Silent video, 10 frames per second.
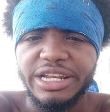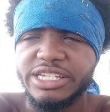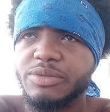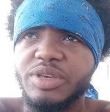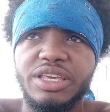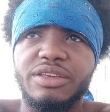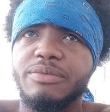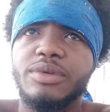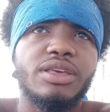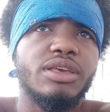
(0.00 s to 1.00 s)
This can be
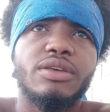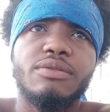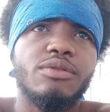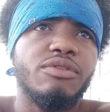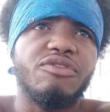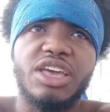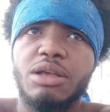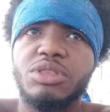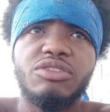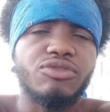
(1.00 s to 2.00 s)

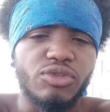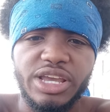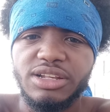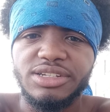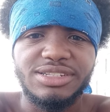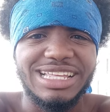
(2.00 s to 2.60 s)
family, friends.